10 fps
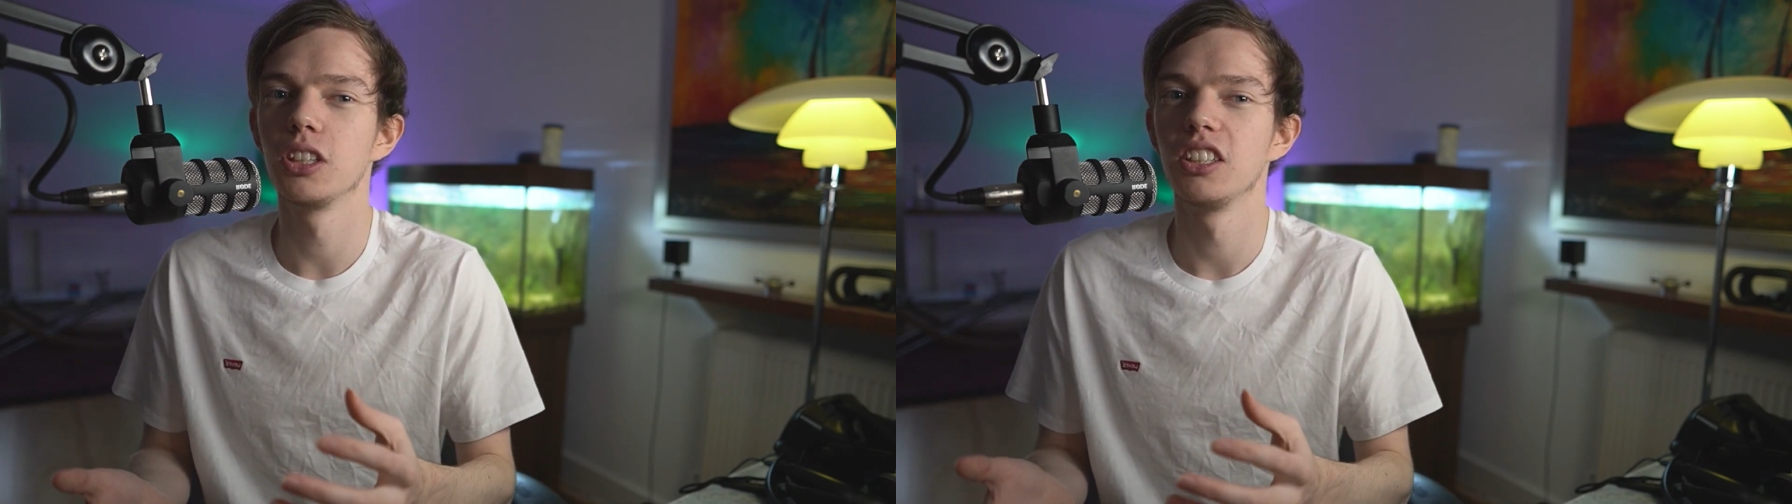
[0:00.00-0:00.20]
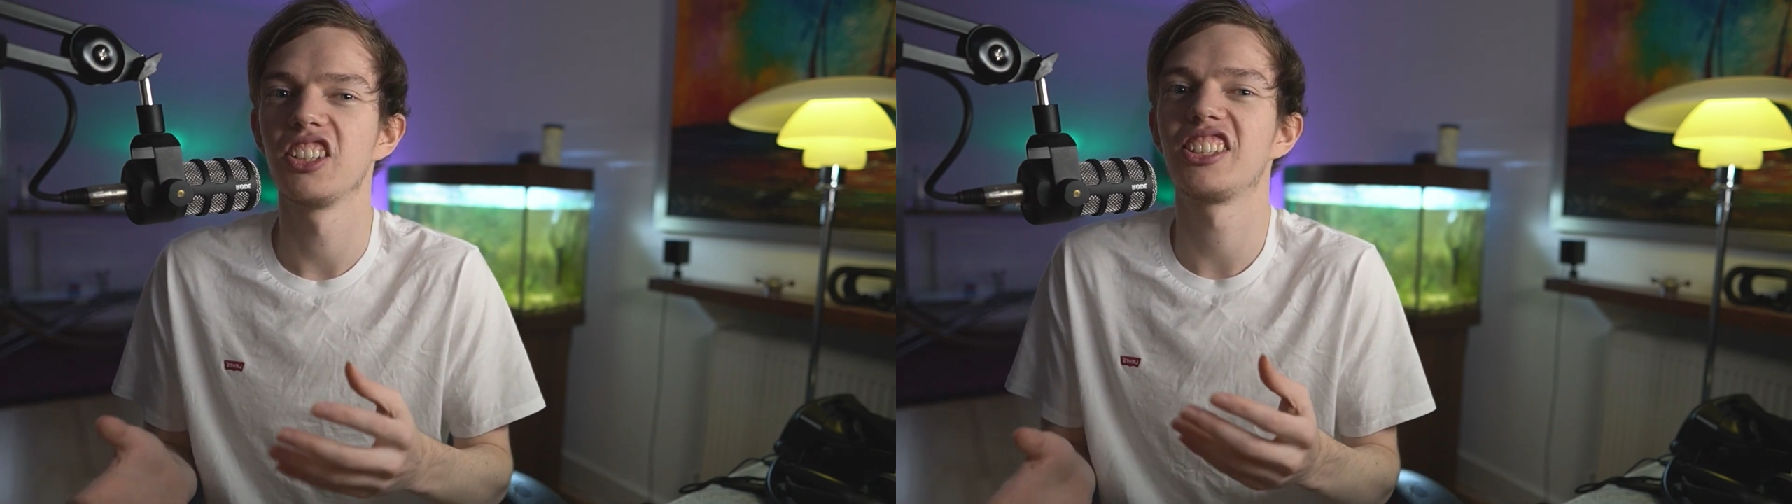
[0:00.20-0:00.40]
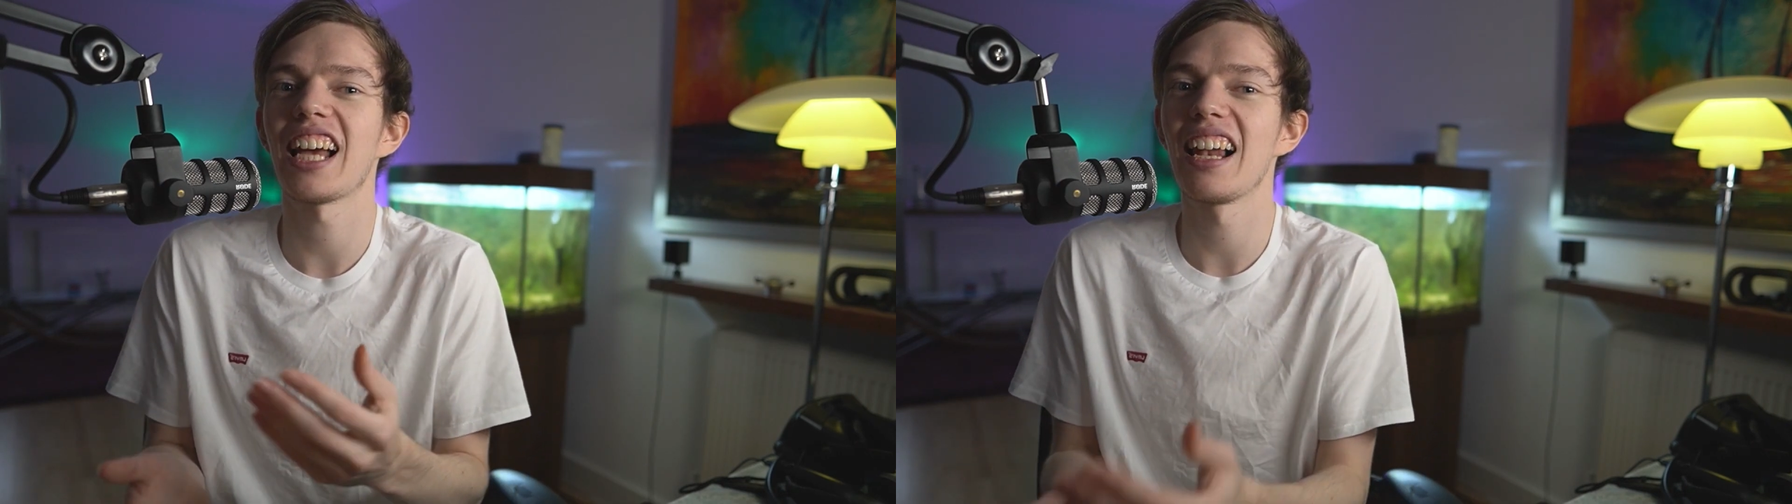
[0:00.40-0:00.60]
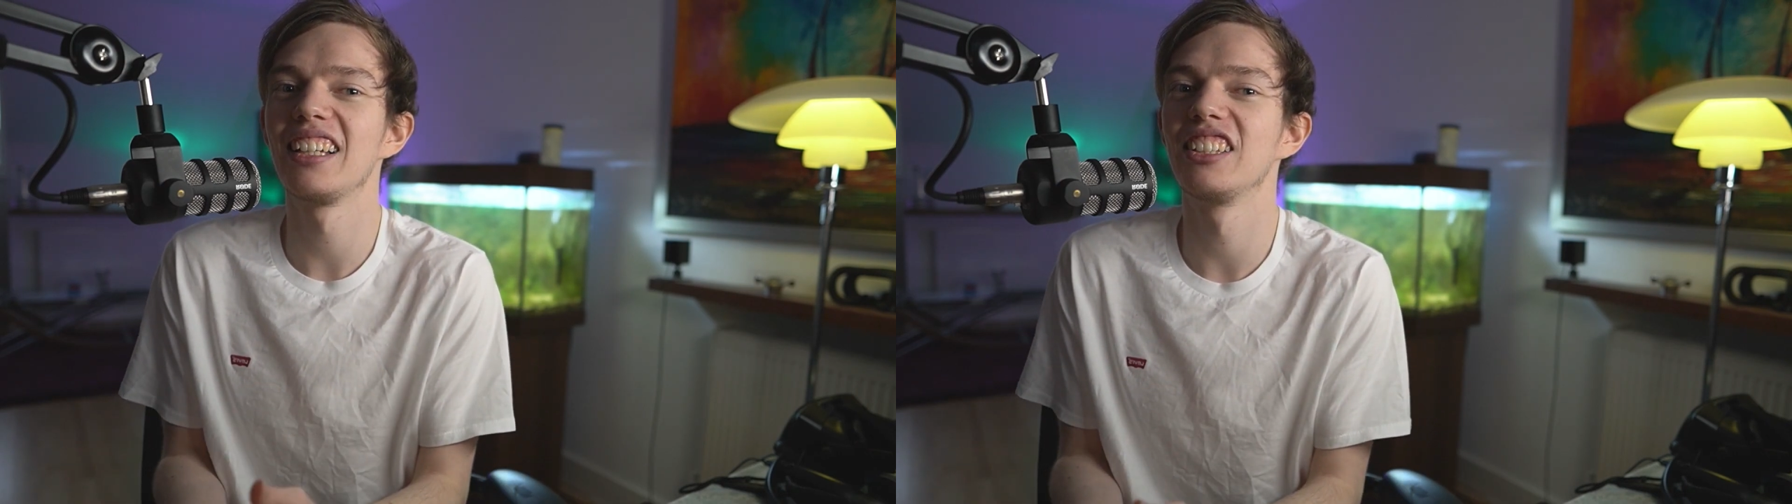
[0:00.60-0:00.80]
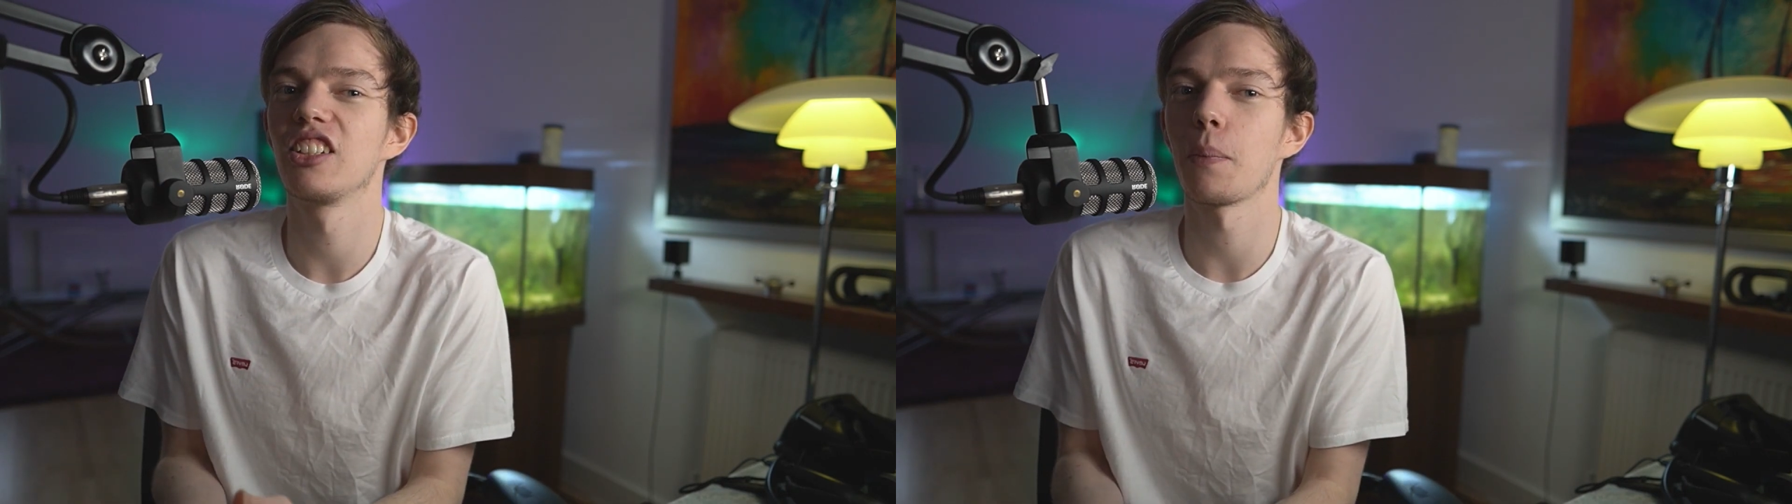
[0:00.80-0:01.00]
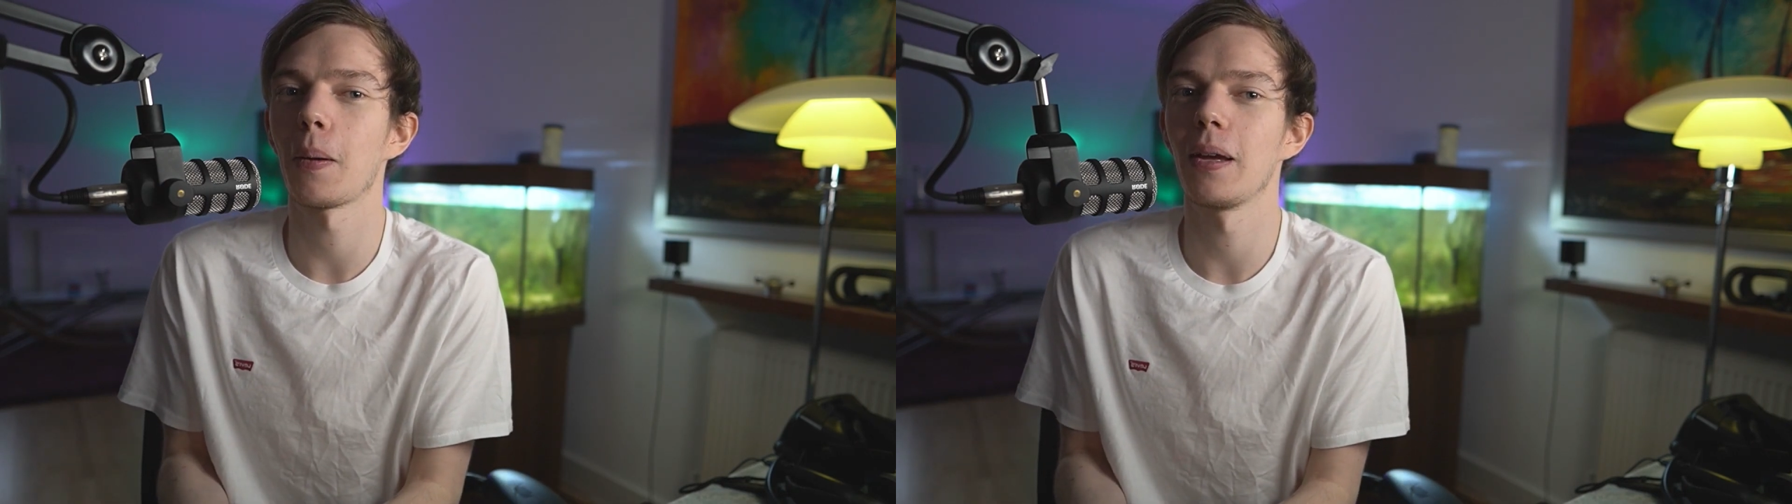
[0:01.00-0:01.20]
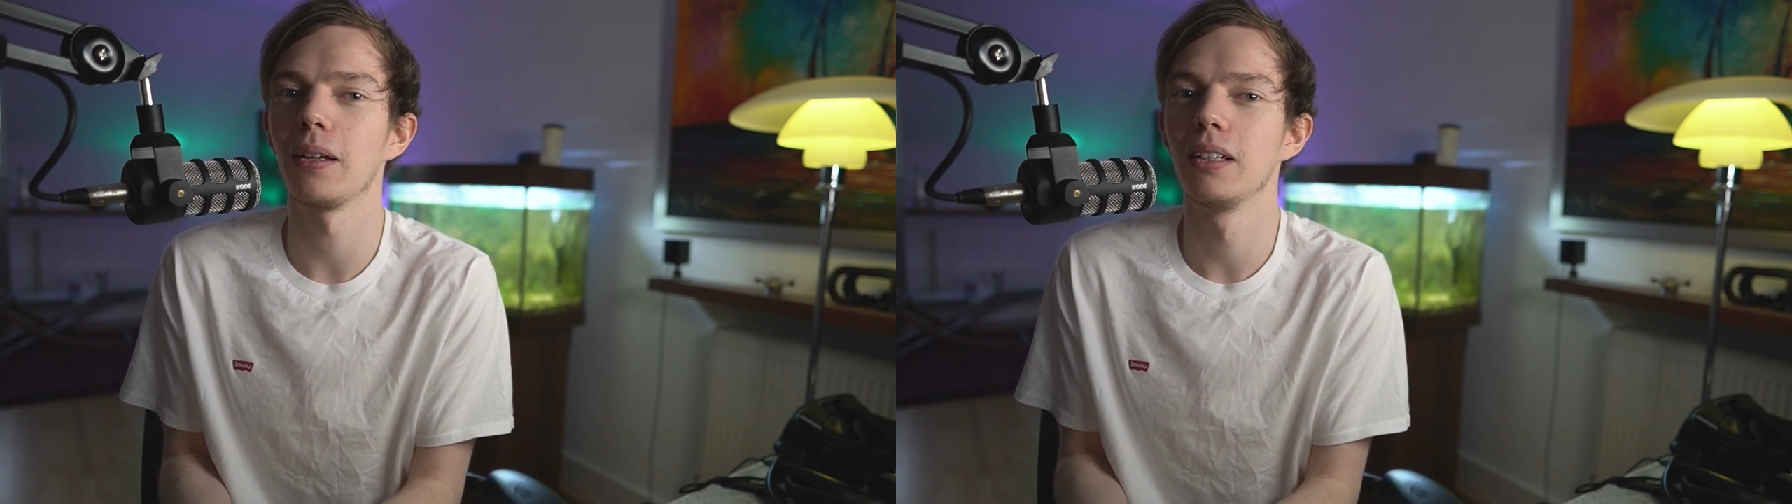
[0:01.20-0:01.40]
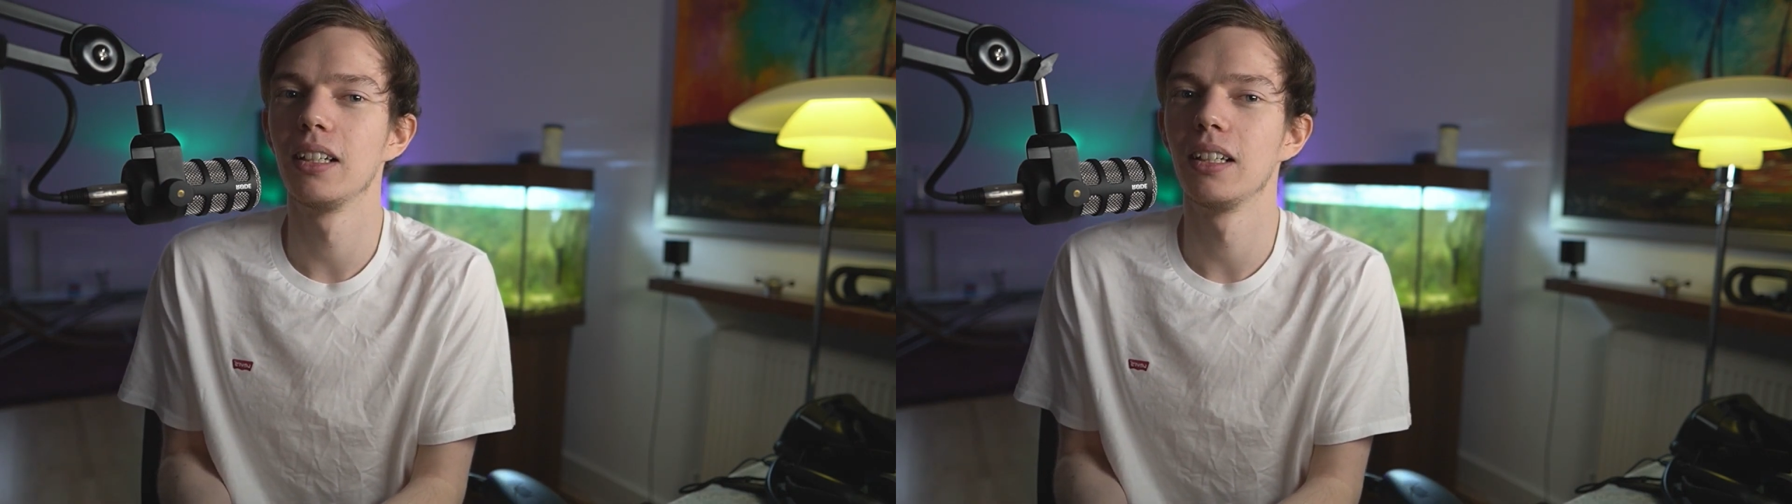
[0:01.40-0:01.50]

to challenge the player,